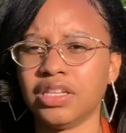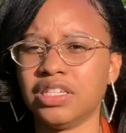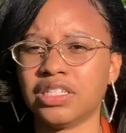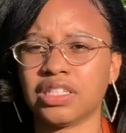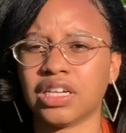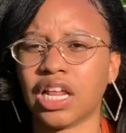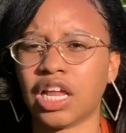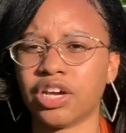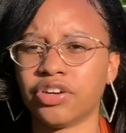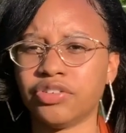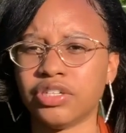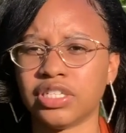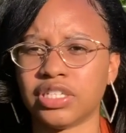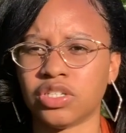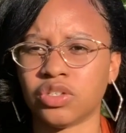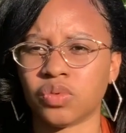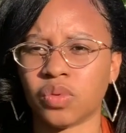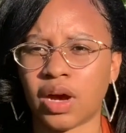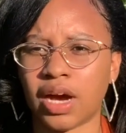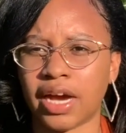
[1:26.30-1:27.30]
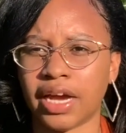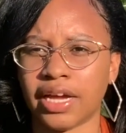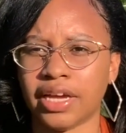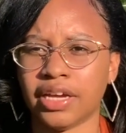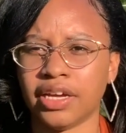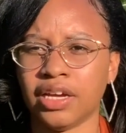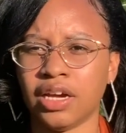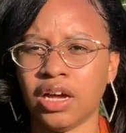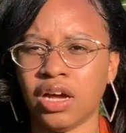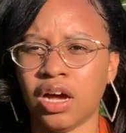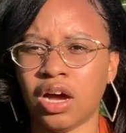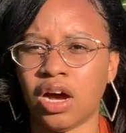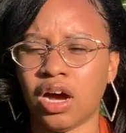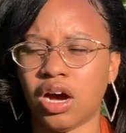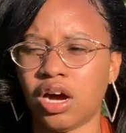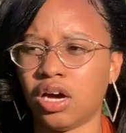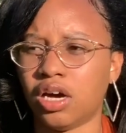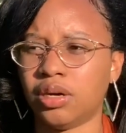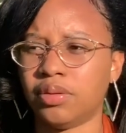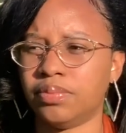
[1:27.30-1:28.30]
there's a lot of reasons why
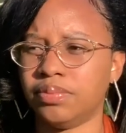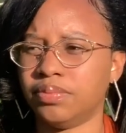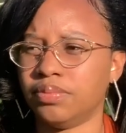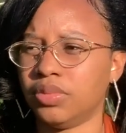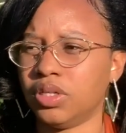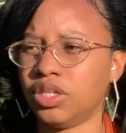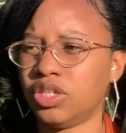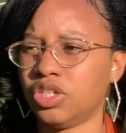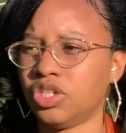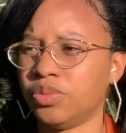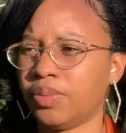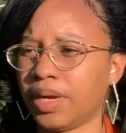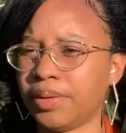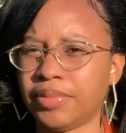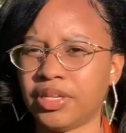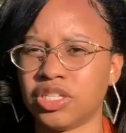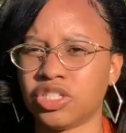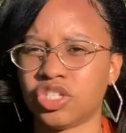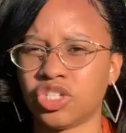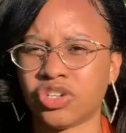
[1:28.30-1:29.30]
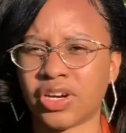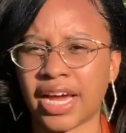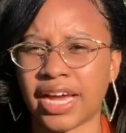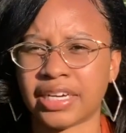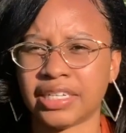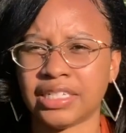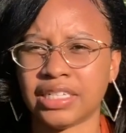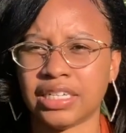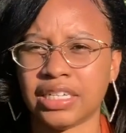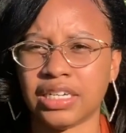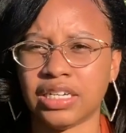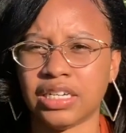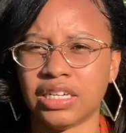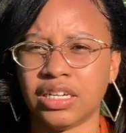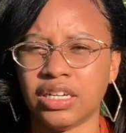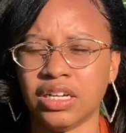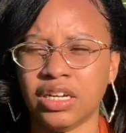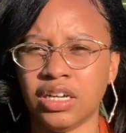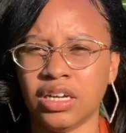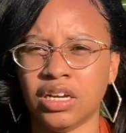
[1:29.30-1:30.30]
you might be
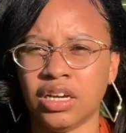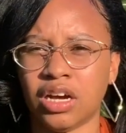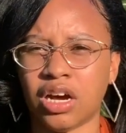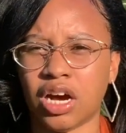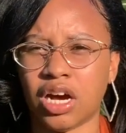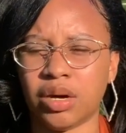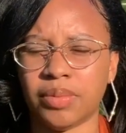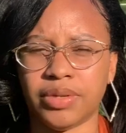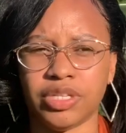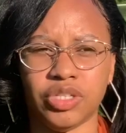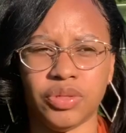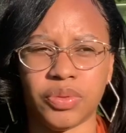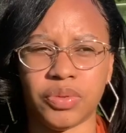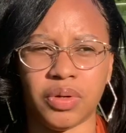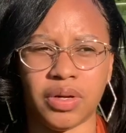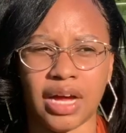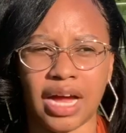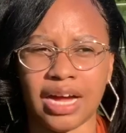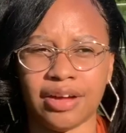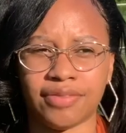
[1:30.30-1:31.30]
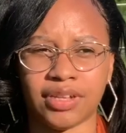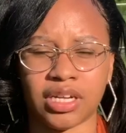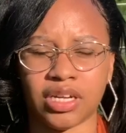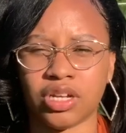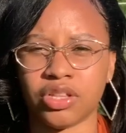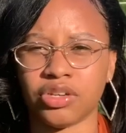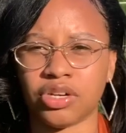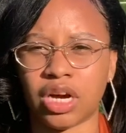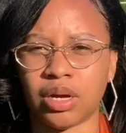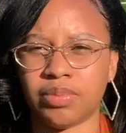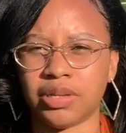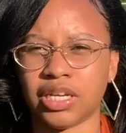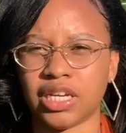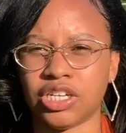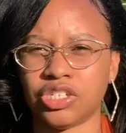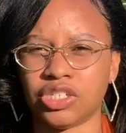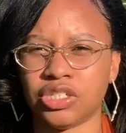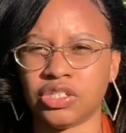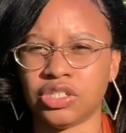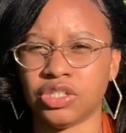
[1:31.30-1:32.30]
distracted, and you have like other
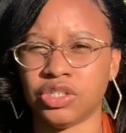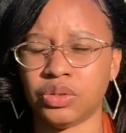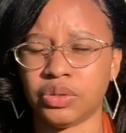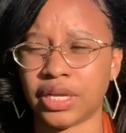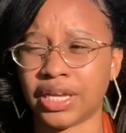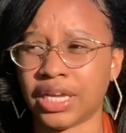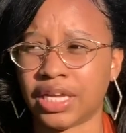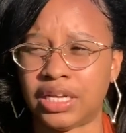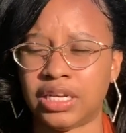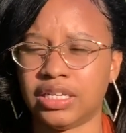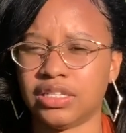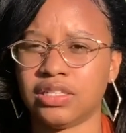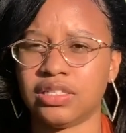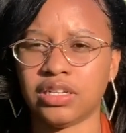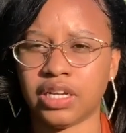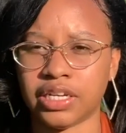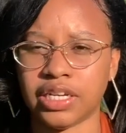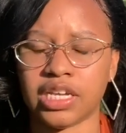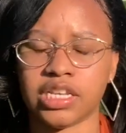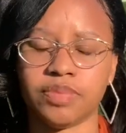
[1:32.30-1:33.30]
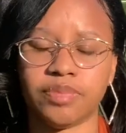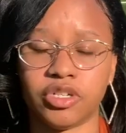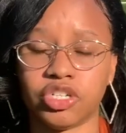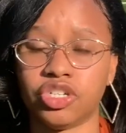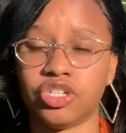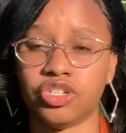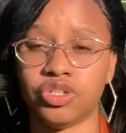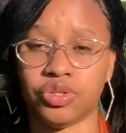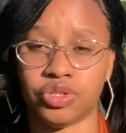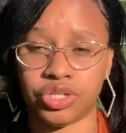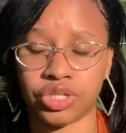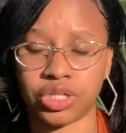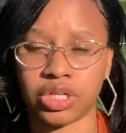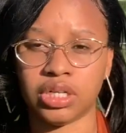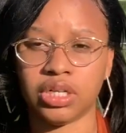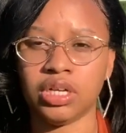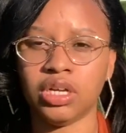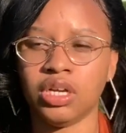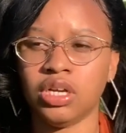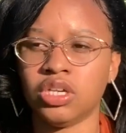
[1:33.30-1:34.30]
obligations and you can't study as much as you
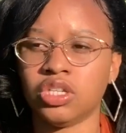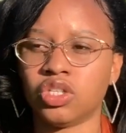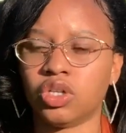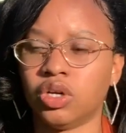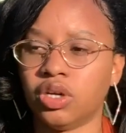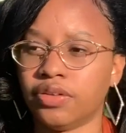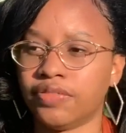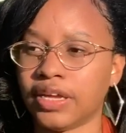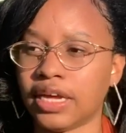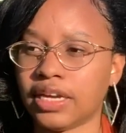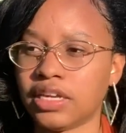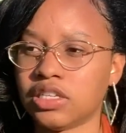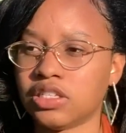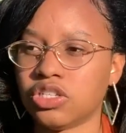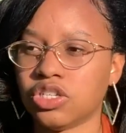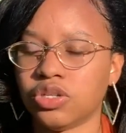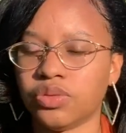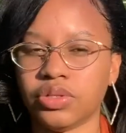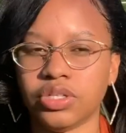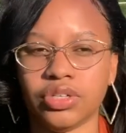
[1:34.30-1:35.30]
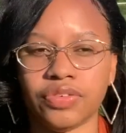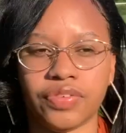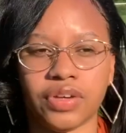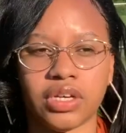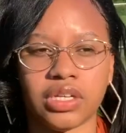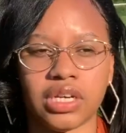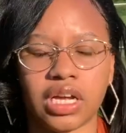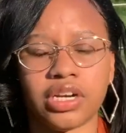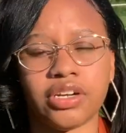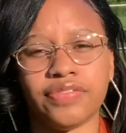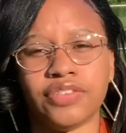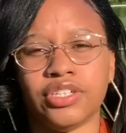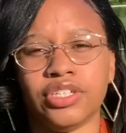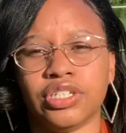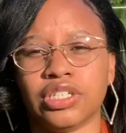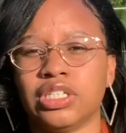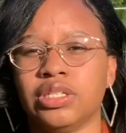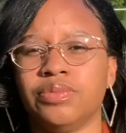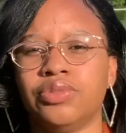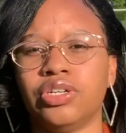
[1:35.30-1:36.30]
should. So if that is you and you failed out of your
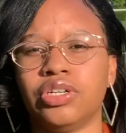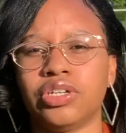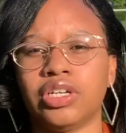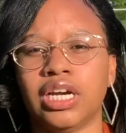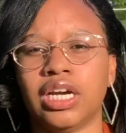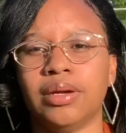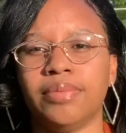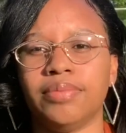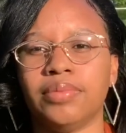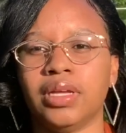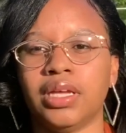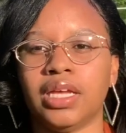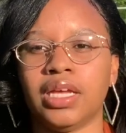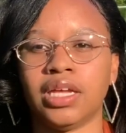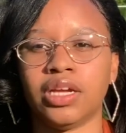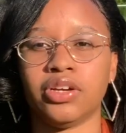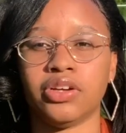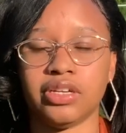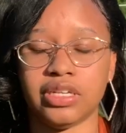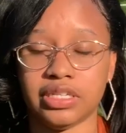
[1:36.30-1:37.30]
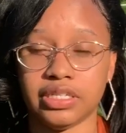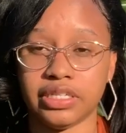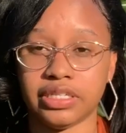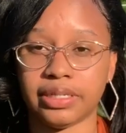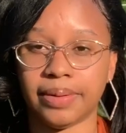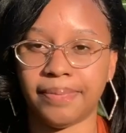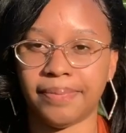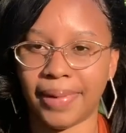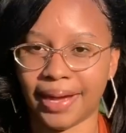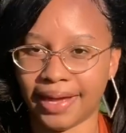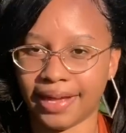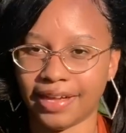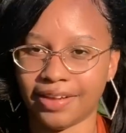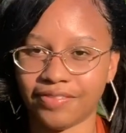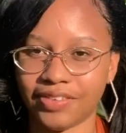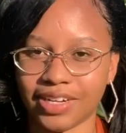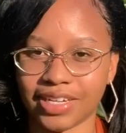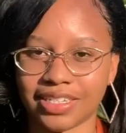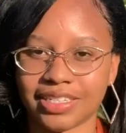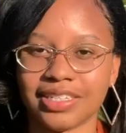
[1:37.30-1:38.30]
nursing program, here is my
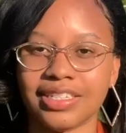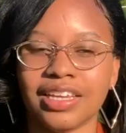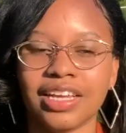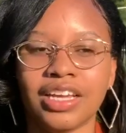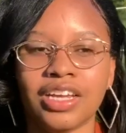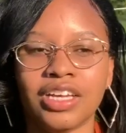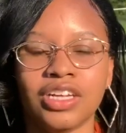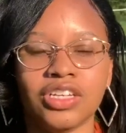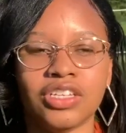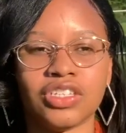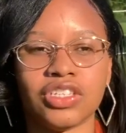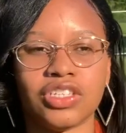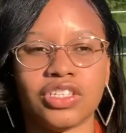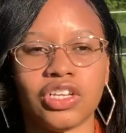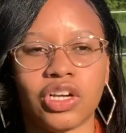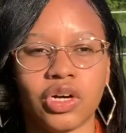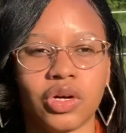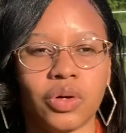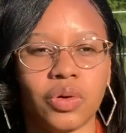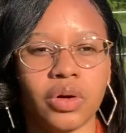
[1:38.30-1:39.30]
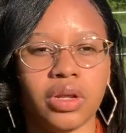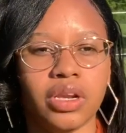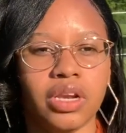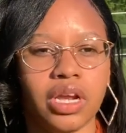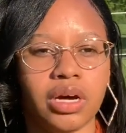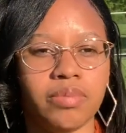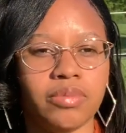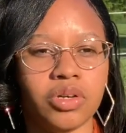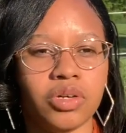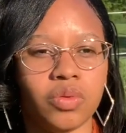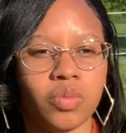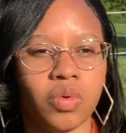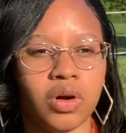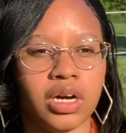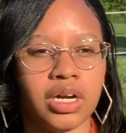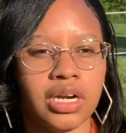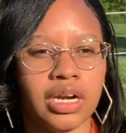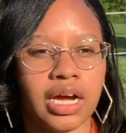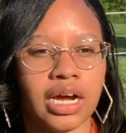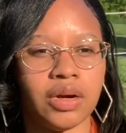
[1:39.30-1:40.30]
advice. So number
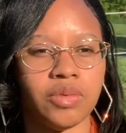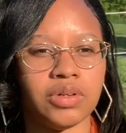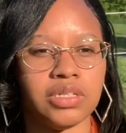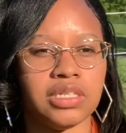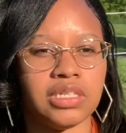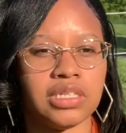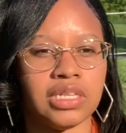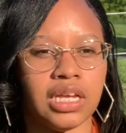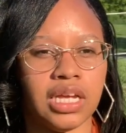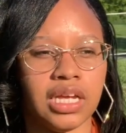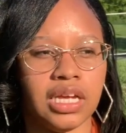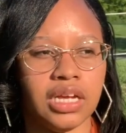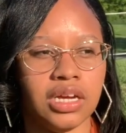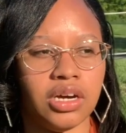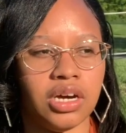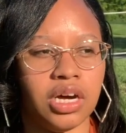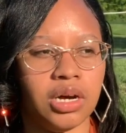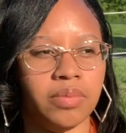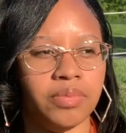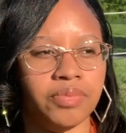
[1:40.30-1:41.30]
one, I would say